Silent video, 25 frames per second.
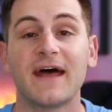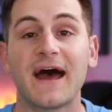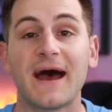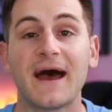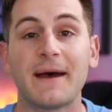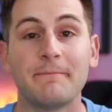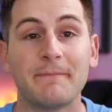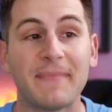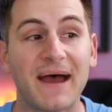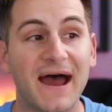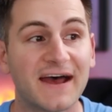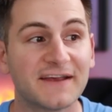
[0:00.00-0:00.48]

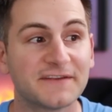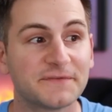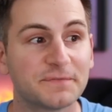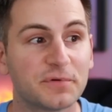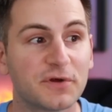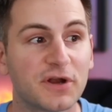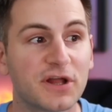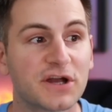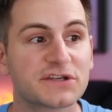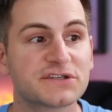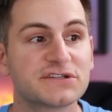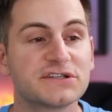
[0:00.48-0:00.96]
that mass
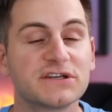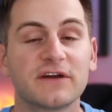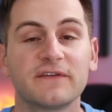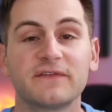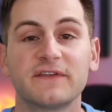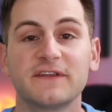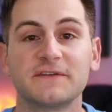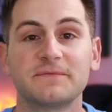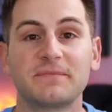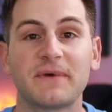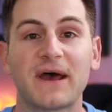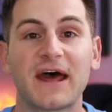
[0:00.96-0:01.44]
production of
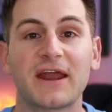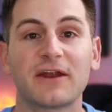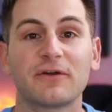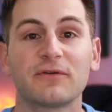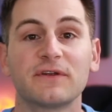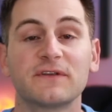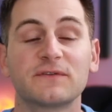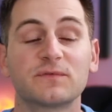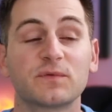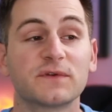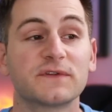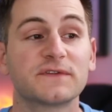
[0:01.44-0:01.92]
these
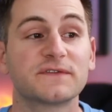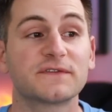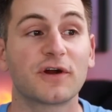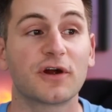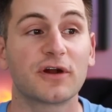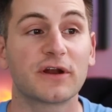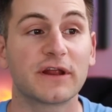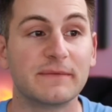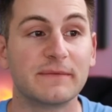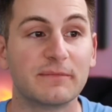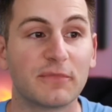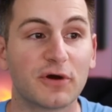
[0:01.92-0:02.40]
batteries would
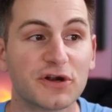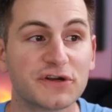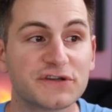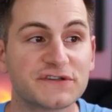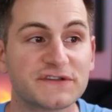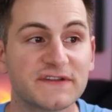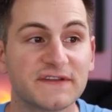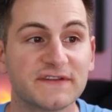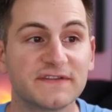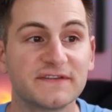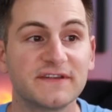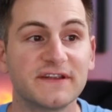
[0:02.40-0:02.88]
start in
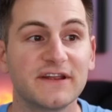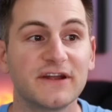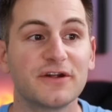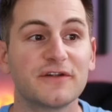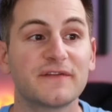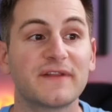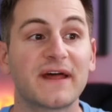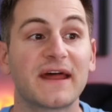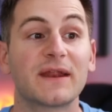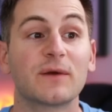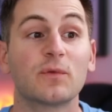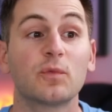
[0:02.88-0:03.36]
March this
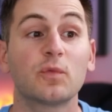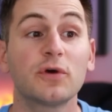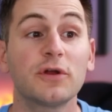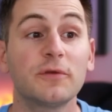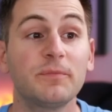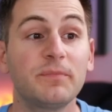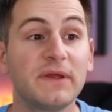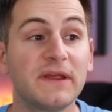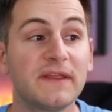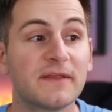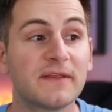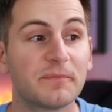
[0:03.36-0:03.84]
year, that it
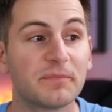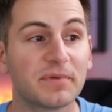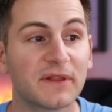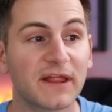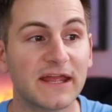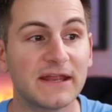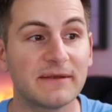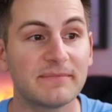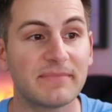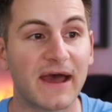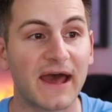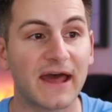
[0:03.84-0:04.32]
would be the
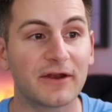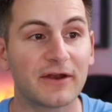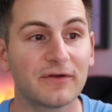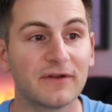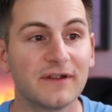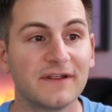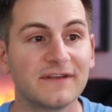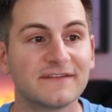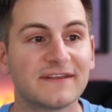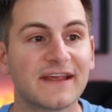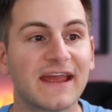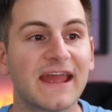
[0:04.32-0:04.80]
Blade
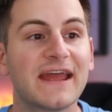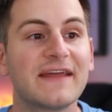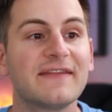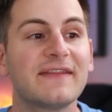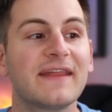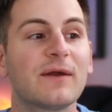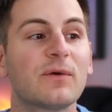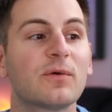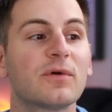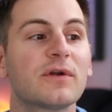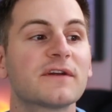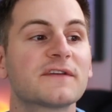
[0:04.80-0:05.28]
batteries,
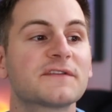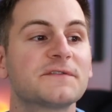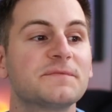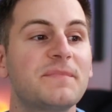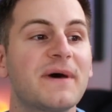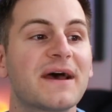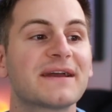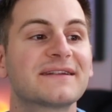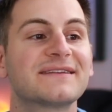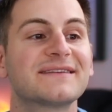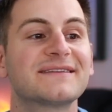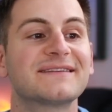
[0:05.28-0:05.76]
and they were
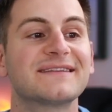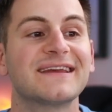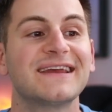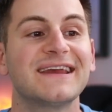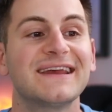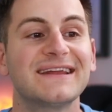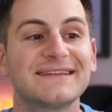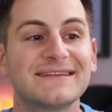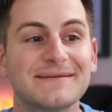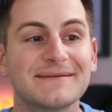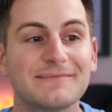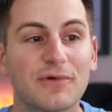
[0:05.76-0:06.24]
expected to
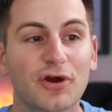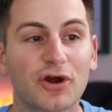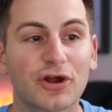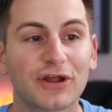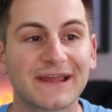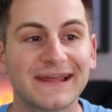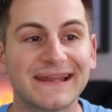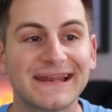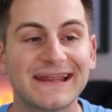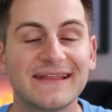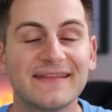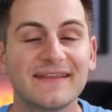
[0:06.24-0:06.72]
hit the
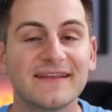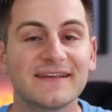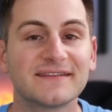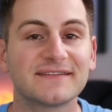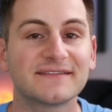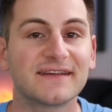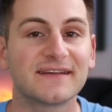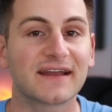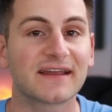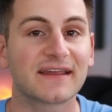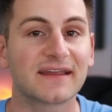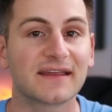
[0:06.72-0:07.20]
market in the
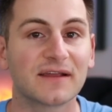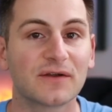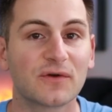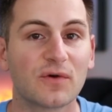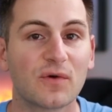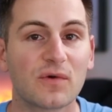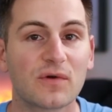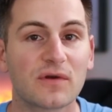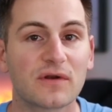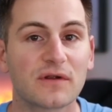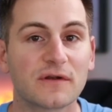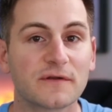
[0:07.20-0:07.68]
second
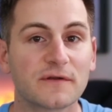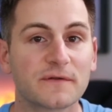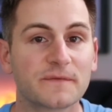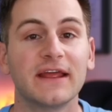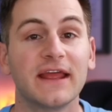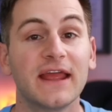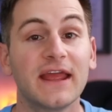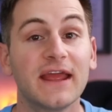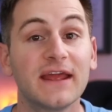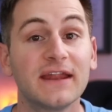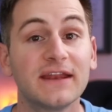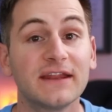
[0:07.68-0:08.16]
quarter.
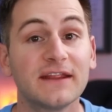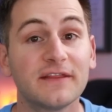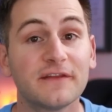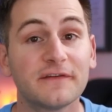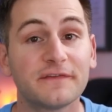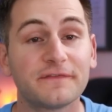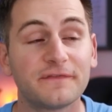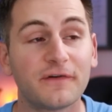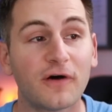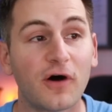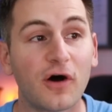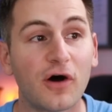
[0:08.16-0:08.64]
And in
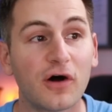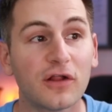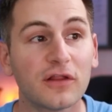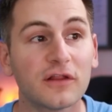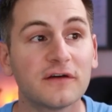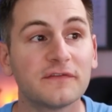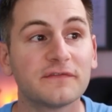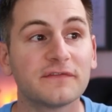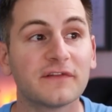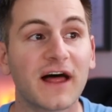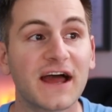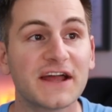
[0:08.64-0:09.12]
the fall
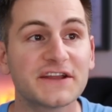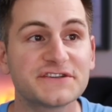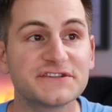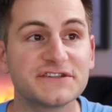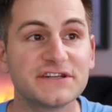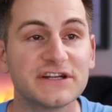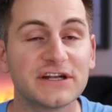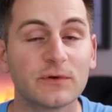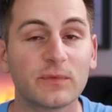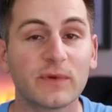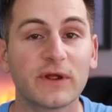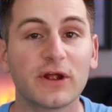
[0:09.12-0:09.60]
of
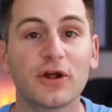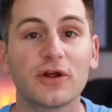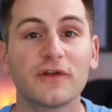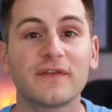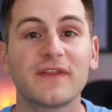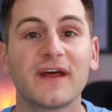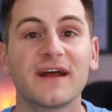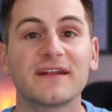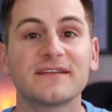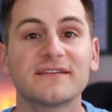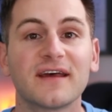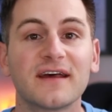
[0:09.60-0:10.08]
last year, we
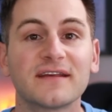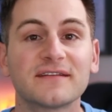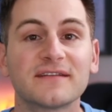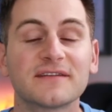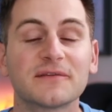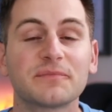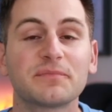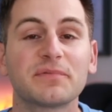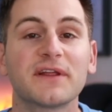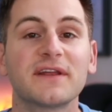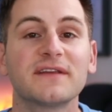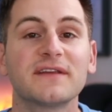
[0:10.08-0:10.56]
heard that
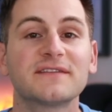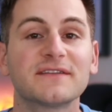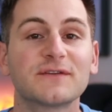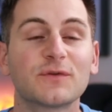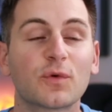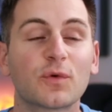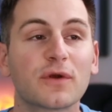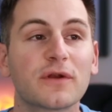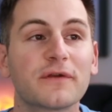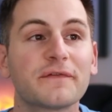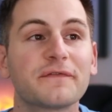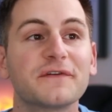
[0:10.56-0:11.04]
Tesla placed an
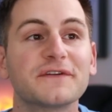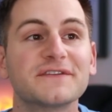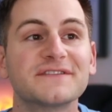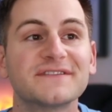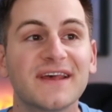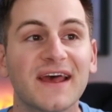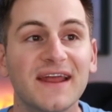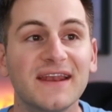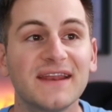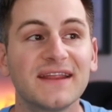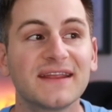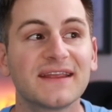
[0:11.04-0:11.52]
order for
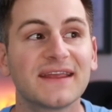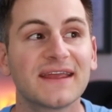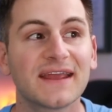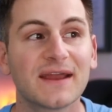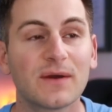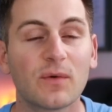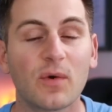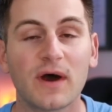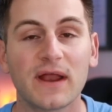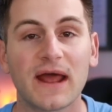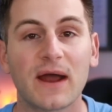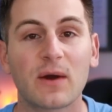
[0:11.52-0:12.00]
10
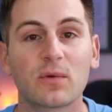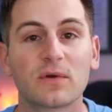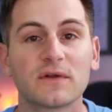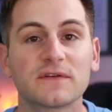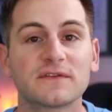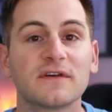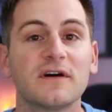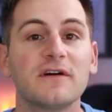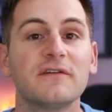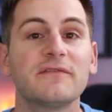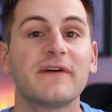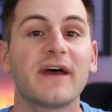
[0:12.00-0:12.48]
gigawatt
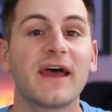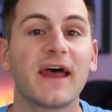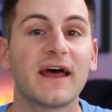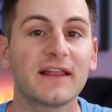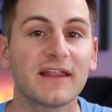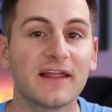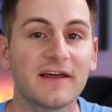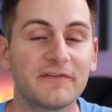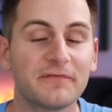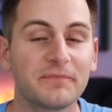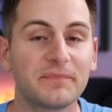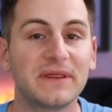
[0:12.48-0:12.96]
hours of
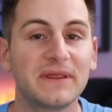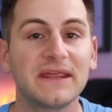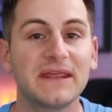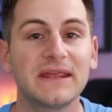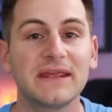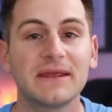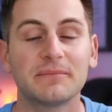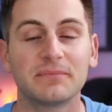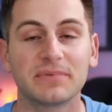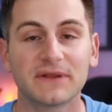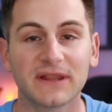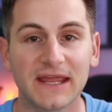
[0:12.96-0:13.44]
LFP
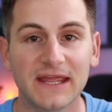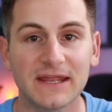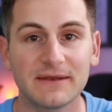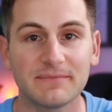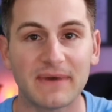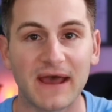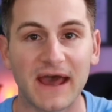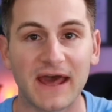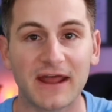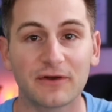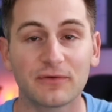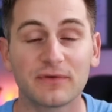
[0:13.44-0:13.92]
Blade
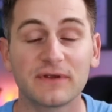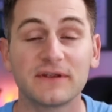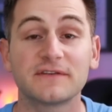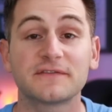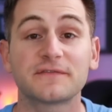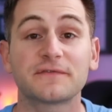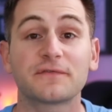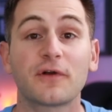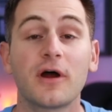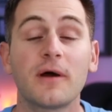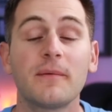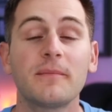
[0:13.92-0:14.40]
batteries
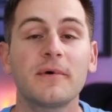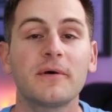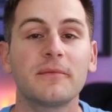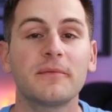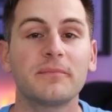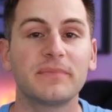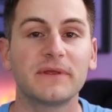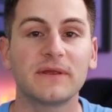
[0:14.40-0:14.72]
from